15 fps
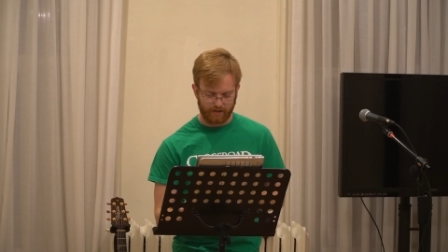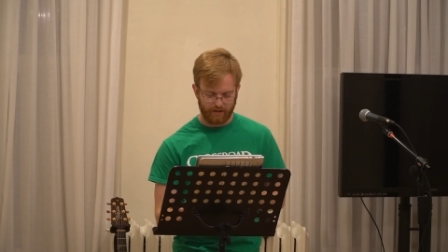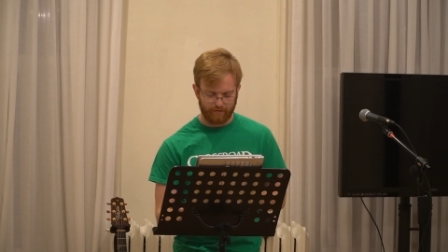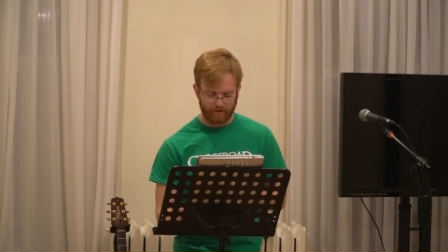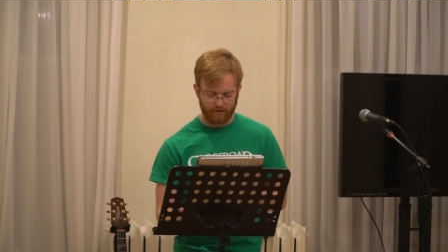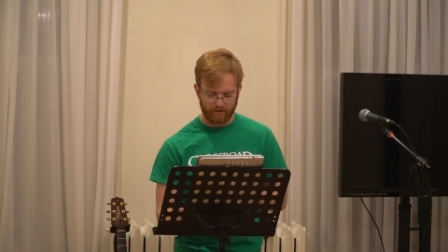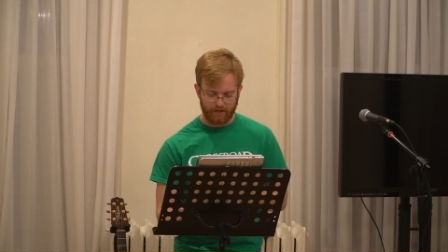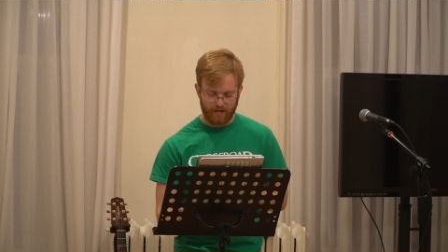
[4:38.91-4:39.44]
I
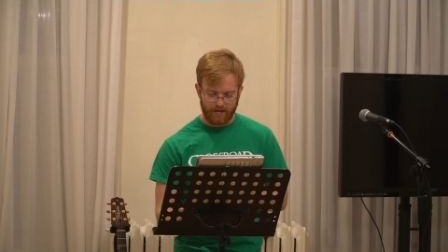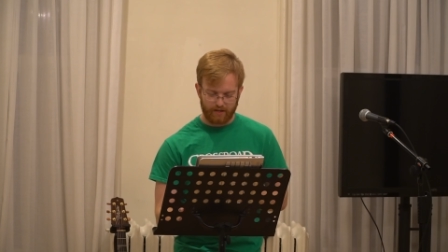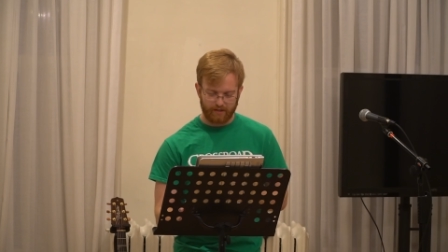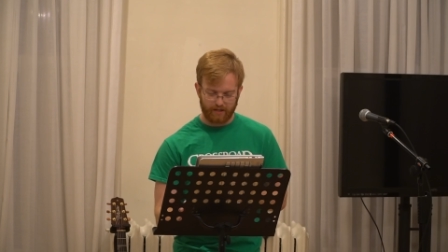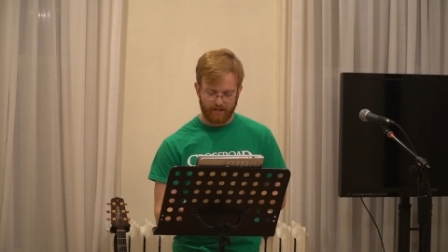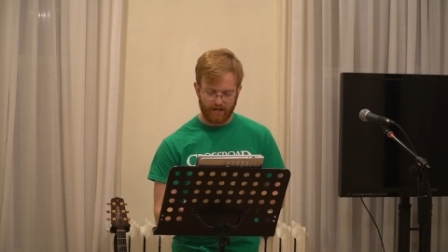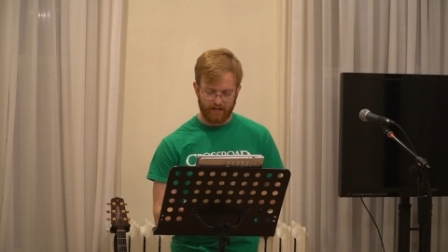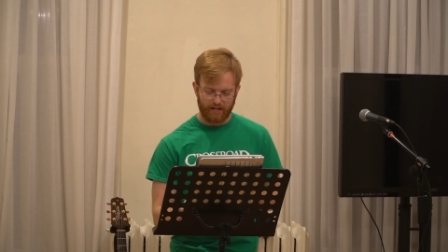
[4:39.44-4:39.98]
felt
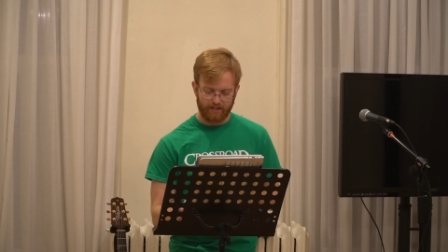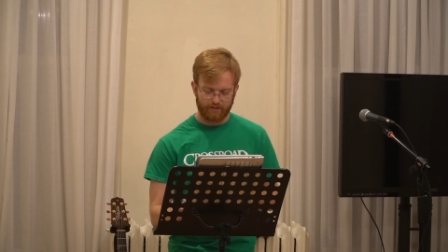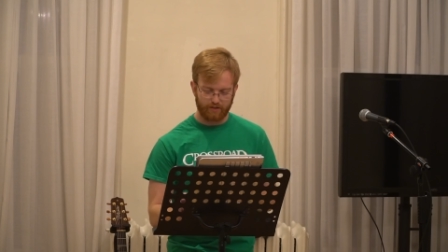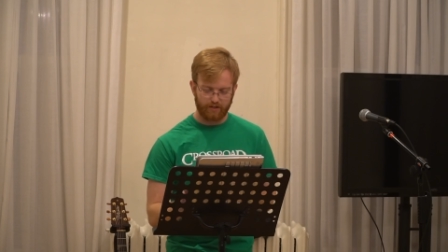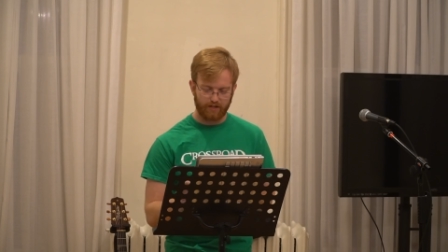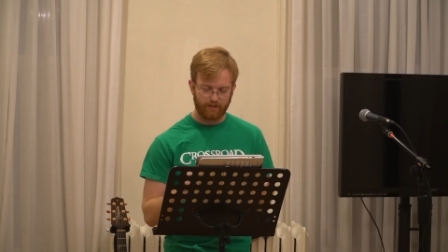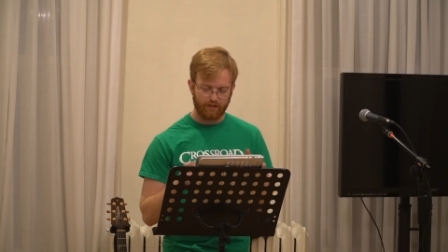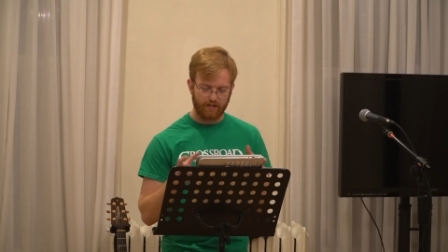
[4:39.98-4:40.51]
like I'd
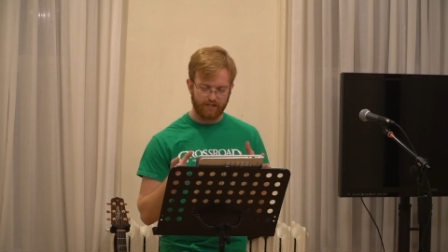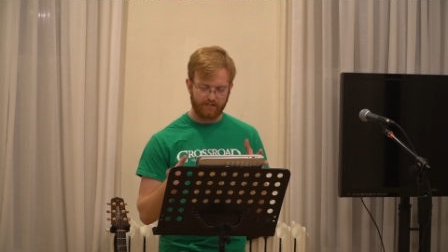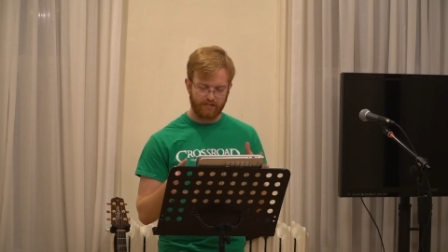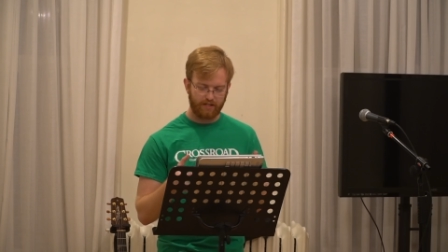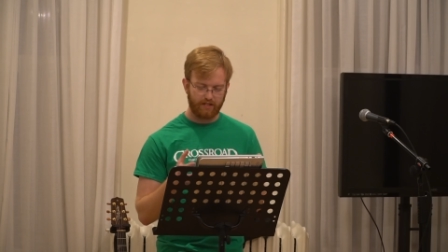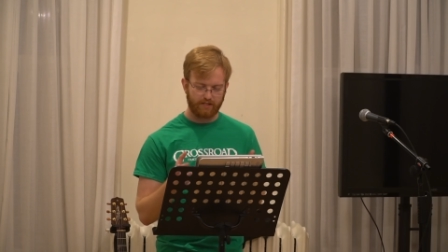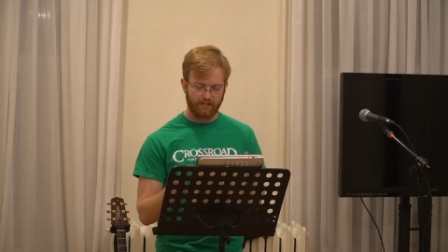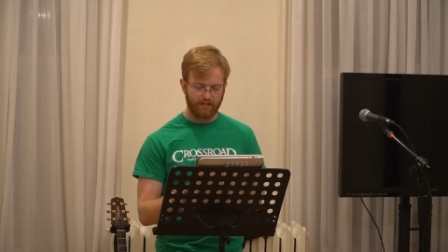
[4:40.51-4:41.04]
entered a
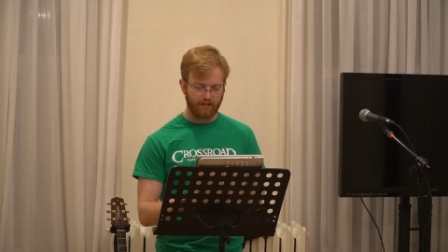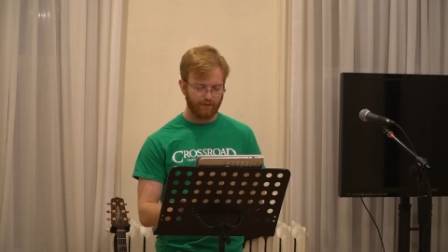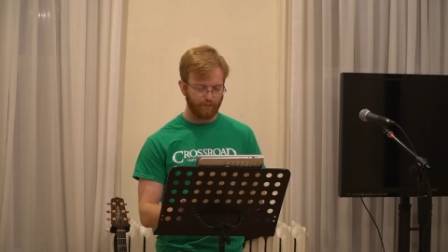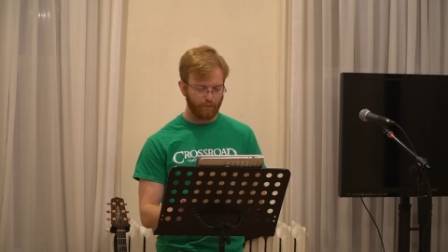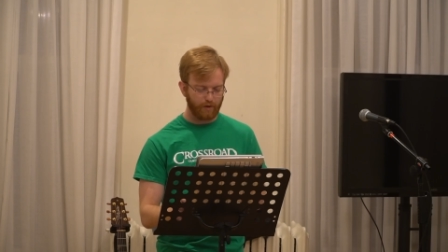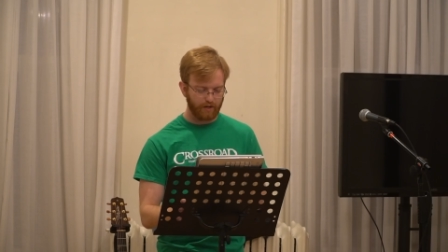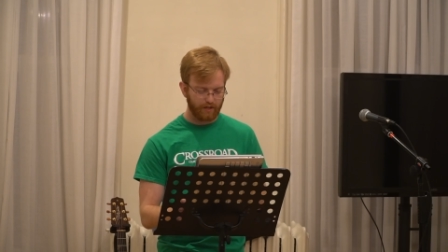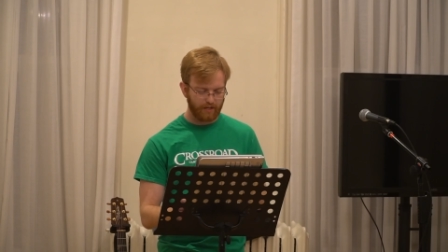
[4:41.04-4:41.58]
season
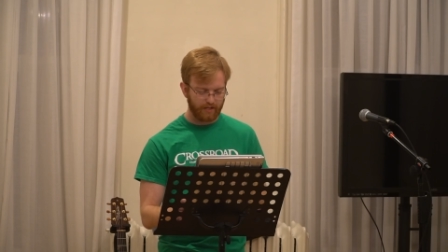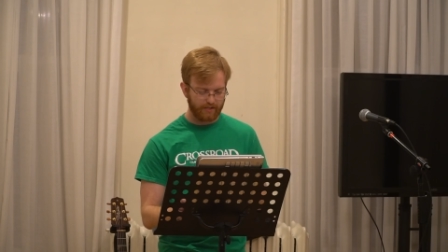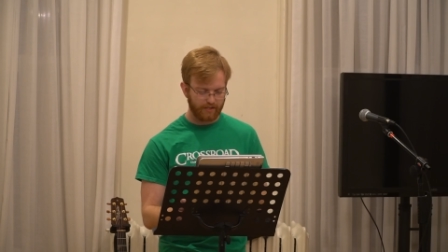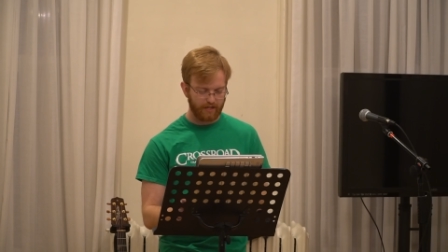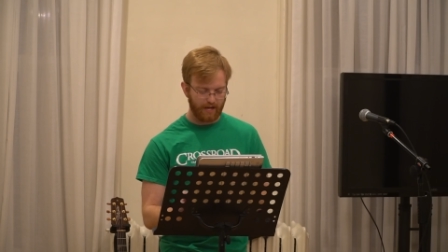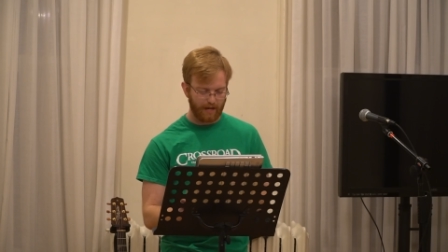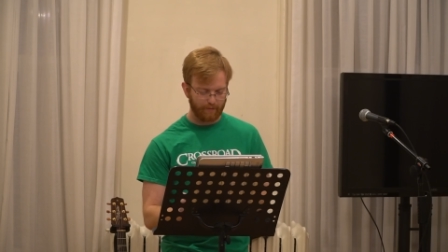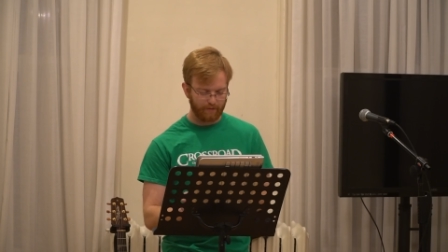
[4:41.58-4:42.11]
of weariness
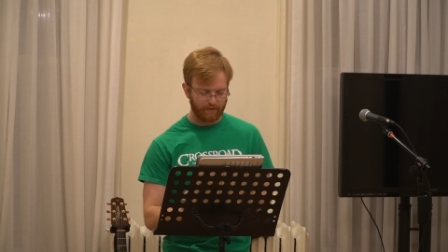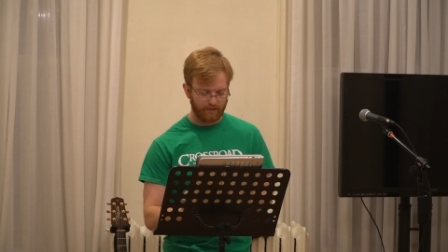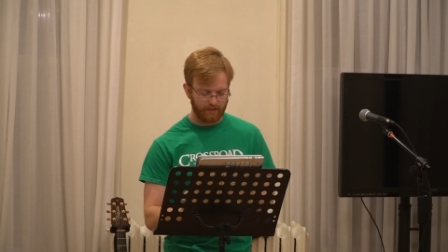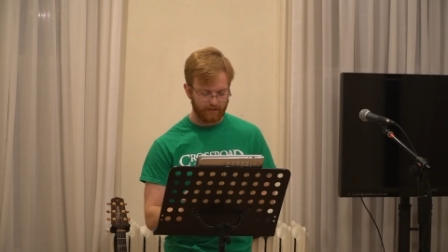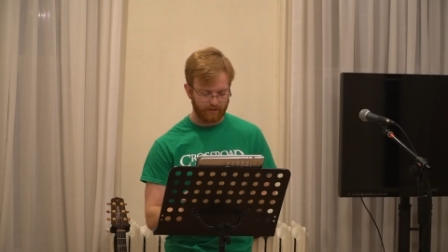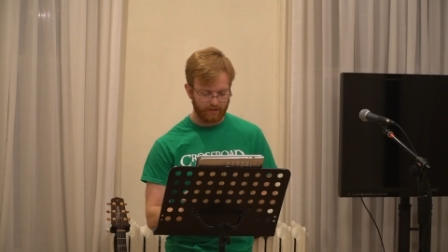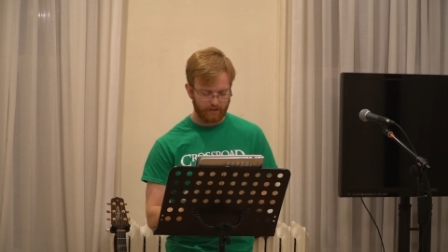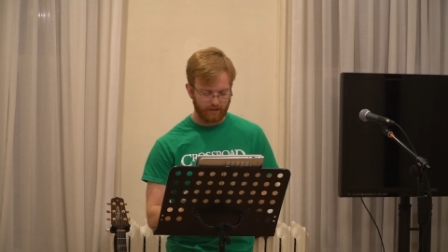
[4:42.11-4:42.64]
and apathy.